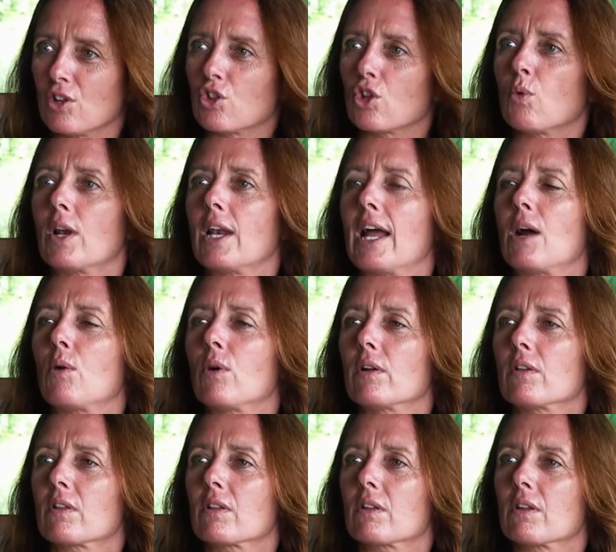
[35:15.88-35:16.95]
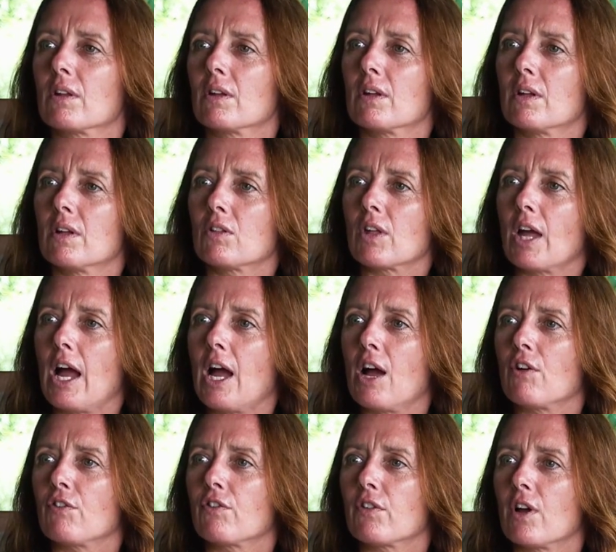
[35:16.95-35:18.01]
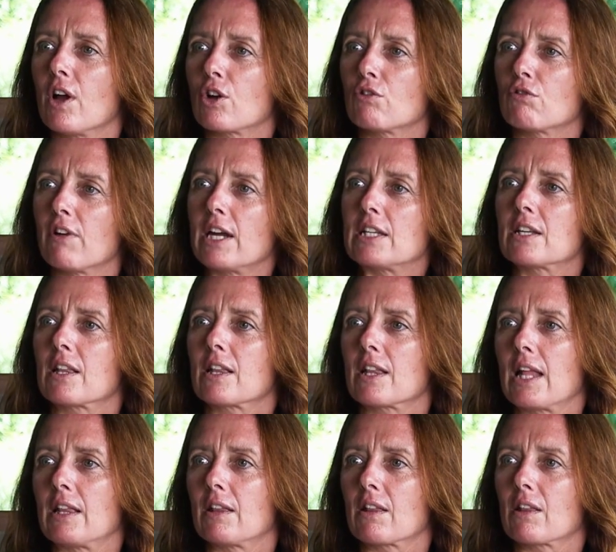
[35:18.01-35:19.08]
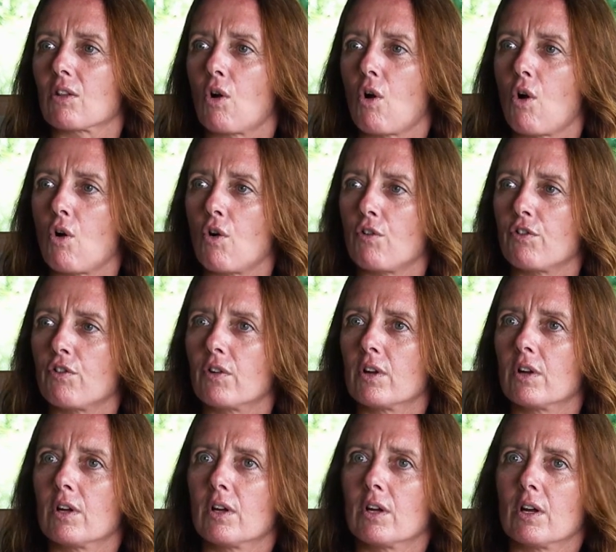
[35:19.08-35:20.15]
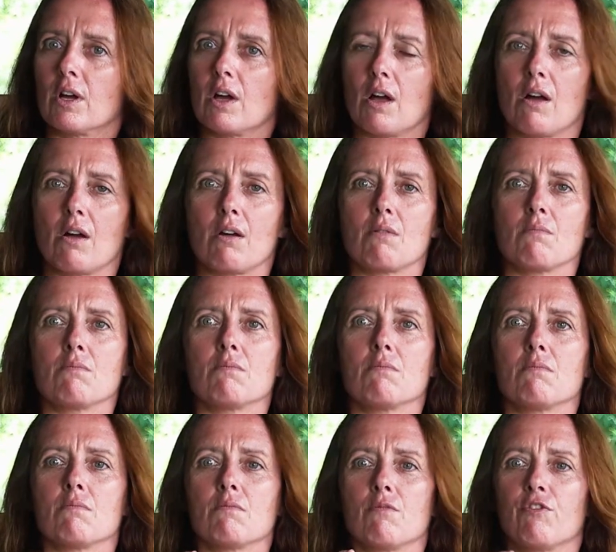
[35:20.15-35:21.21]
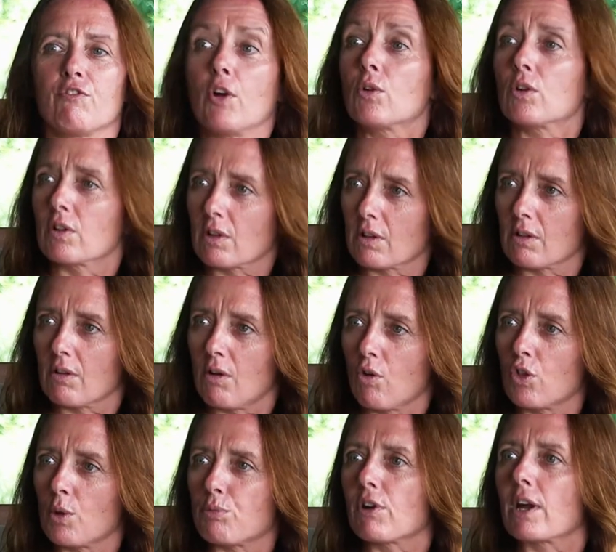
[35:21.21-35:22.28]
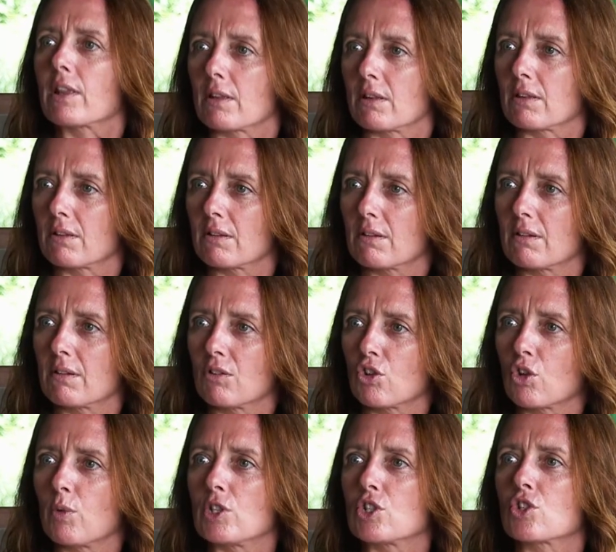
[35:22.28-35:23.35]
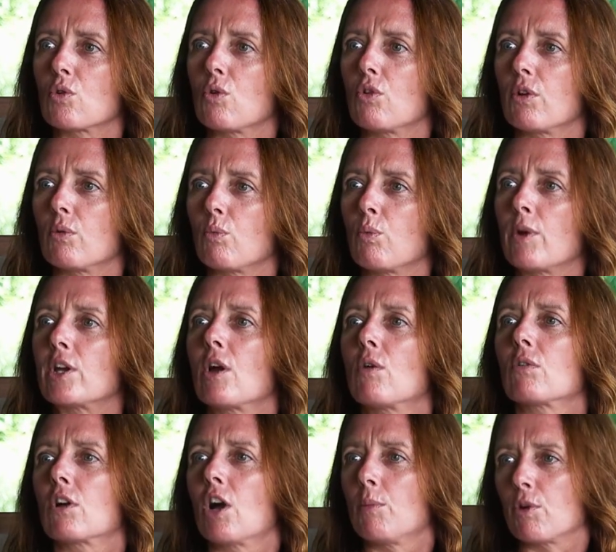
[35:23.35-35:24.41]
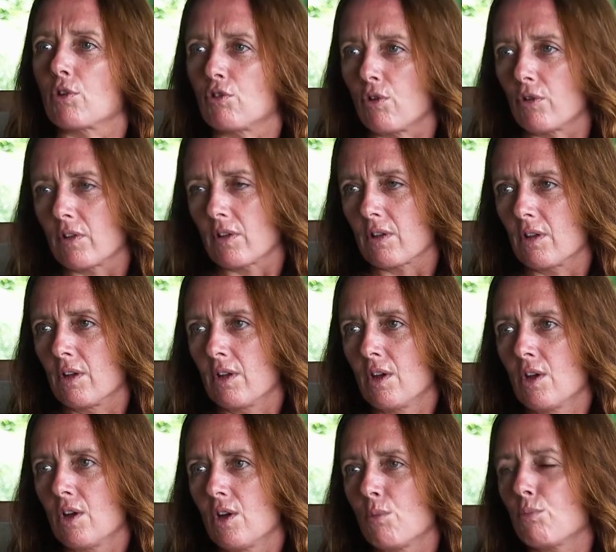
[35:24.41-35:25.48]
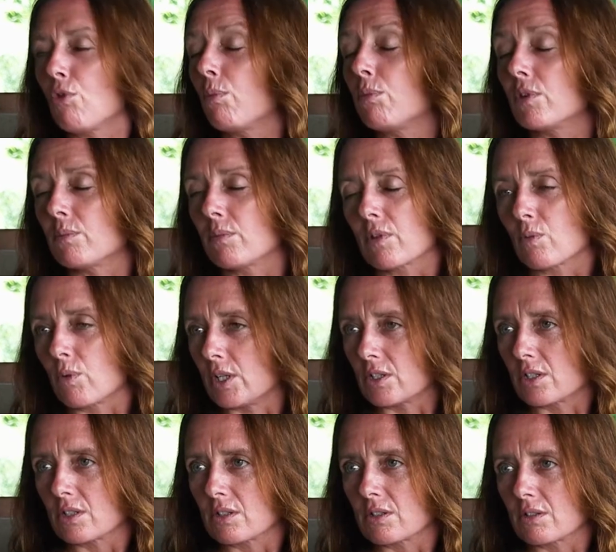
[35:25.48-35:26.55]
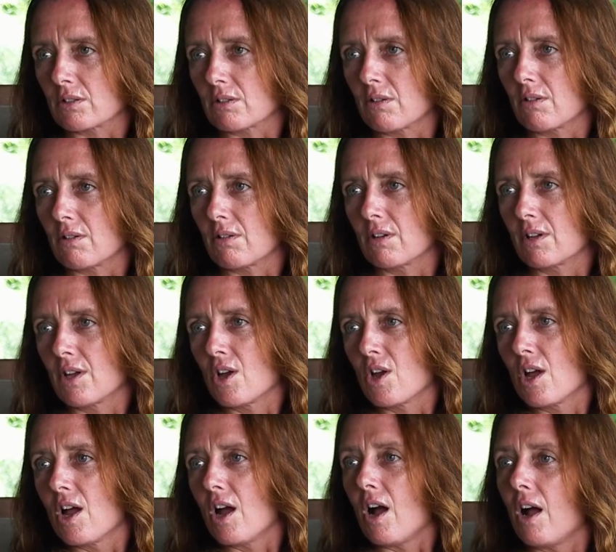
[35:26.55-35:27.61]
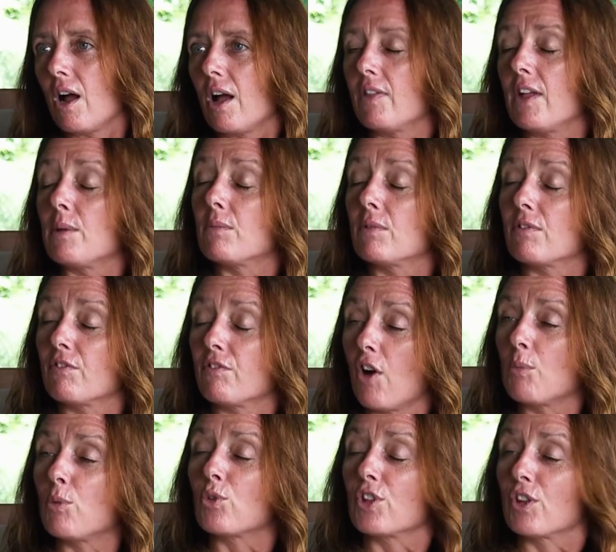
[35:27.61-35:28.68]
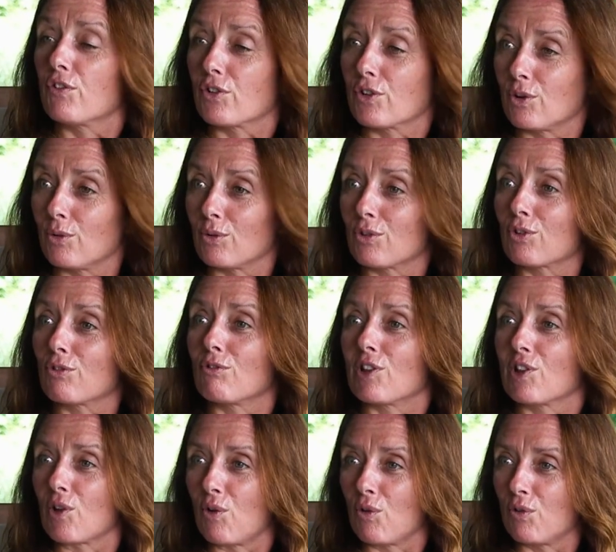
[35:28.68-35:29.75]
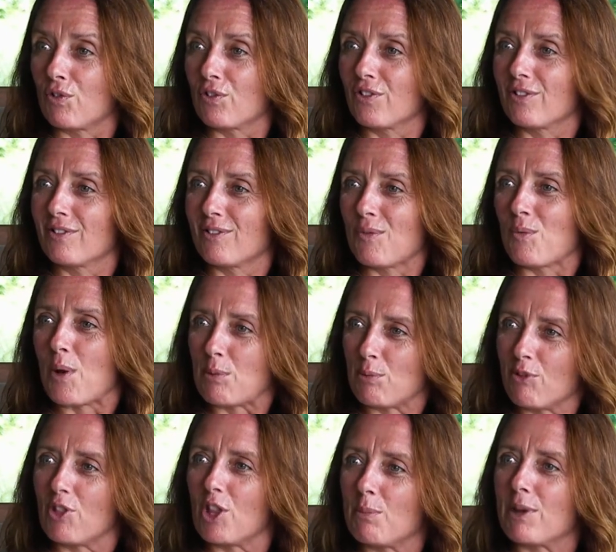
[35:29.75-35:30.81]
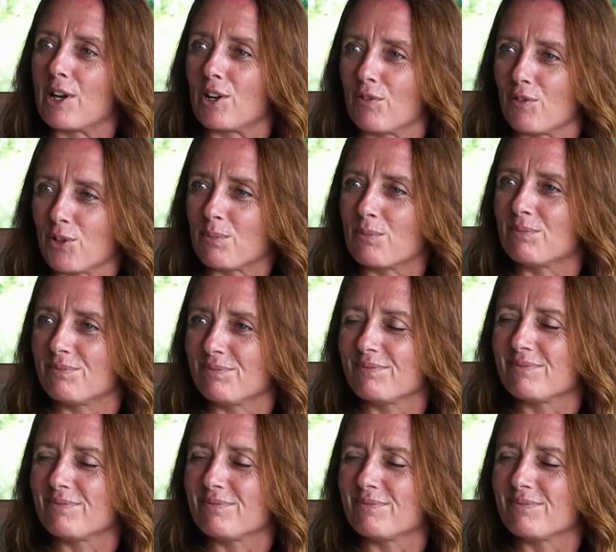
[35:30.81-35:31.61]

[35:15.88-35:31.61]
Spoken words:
to allow us to have a greater sense of focus on the present, to ensure that we don't come across problems which are then far more difficult to resolve when you're in the middle of them.